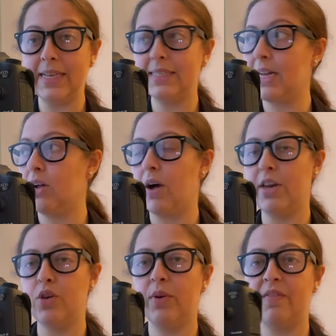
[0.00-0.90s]
still
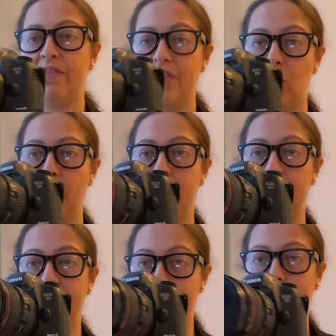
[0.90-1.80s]
and you can film
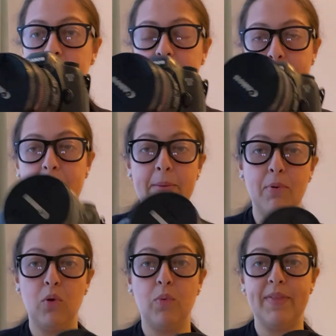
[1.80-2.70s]
things and
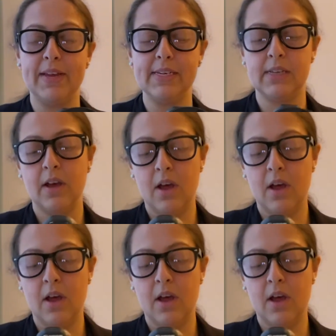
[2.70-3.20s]
people with it.